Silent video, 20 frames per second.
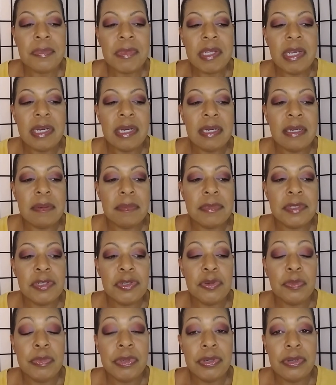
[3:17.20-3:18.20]
um,
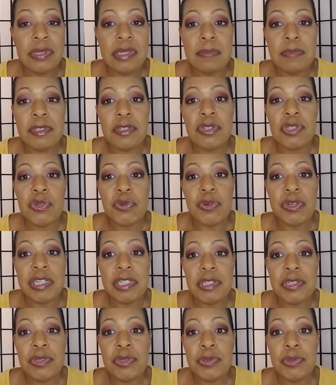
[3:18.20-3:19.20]
to build up the story
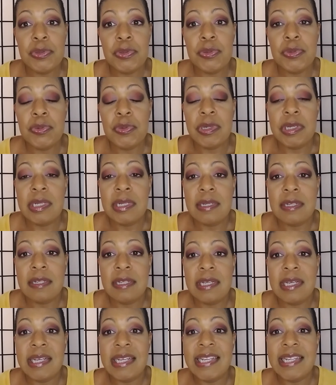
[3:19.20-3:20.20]
to
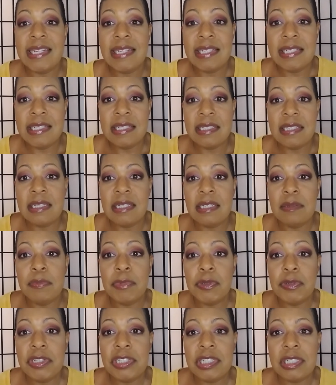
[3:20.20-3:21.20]
elicit
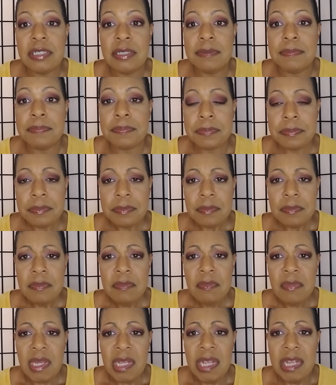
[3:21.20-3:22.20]
emotion
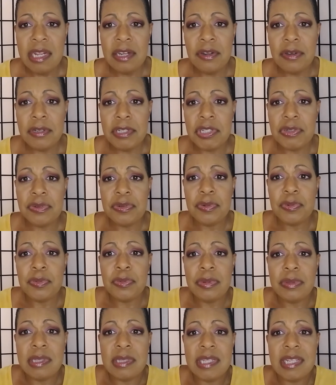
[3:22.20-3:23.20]
and also
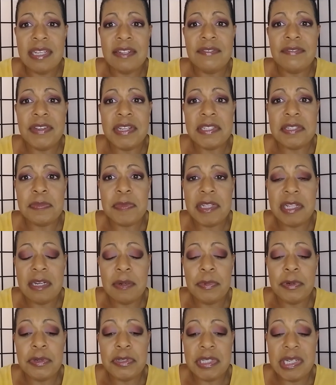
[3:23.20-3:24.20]
the investment that a
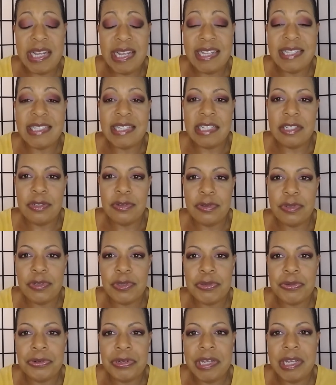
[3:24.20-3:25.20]
person has into the
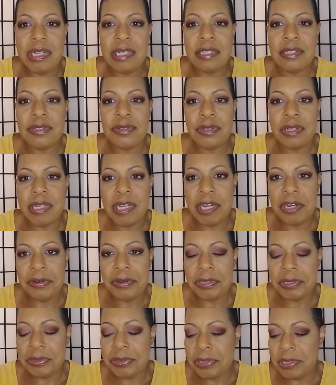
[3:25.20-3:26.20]
story and into the
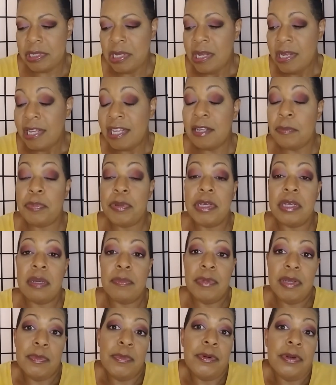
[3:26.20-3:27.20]
characters. It being a
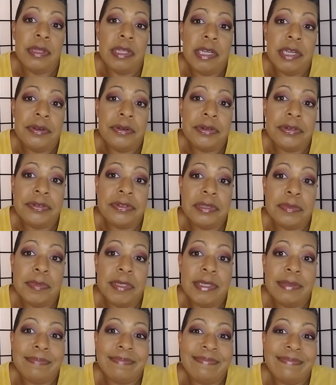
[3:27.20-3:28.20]
memoir, the character is me.
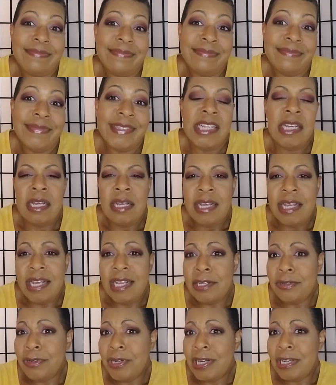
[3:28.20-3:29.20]

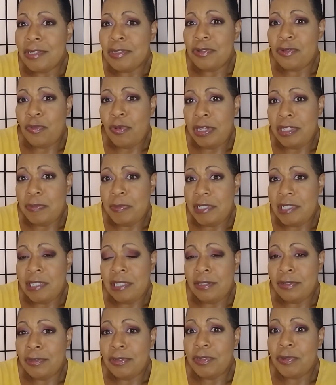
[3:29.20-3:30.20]
And you guys who watch my
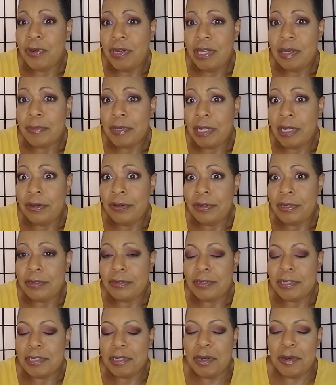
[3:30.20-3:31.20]
channel, you know I am a character. So,